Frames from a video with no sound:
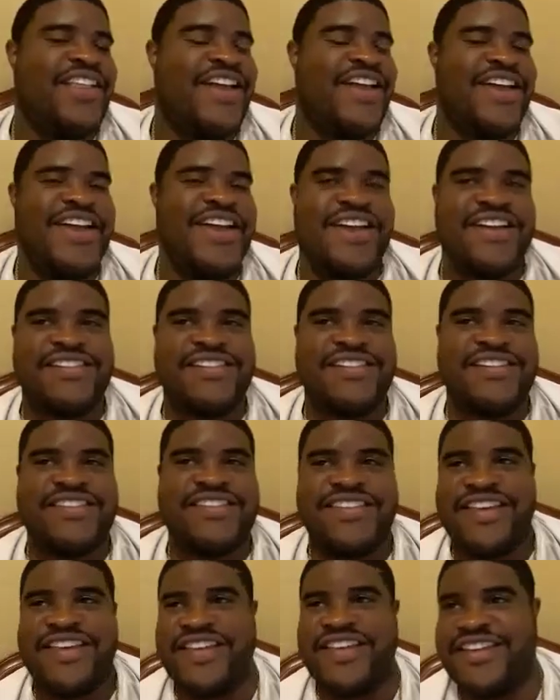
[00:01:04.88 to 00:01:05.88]
I got to
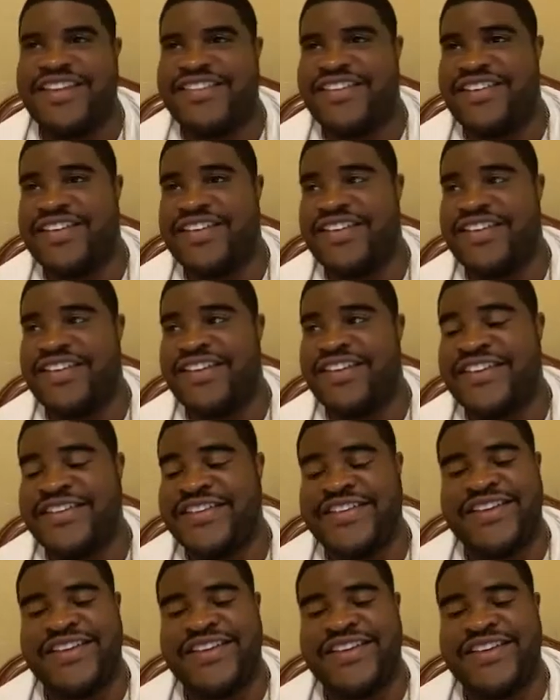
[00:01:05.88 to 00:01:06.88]
say is
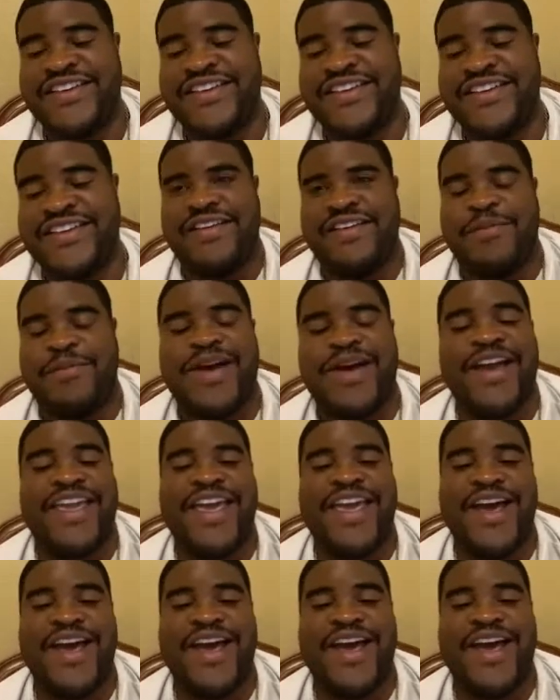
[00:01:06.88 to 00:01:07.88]
my
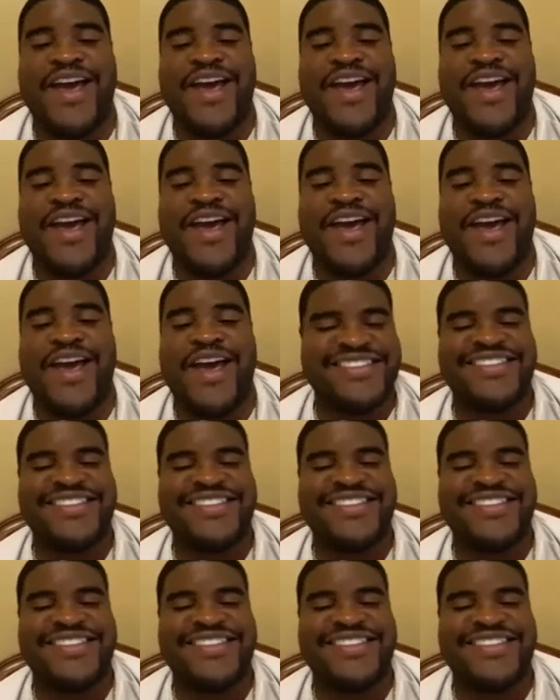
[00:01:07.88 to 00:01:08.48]
Cowboys,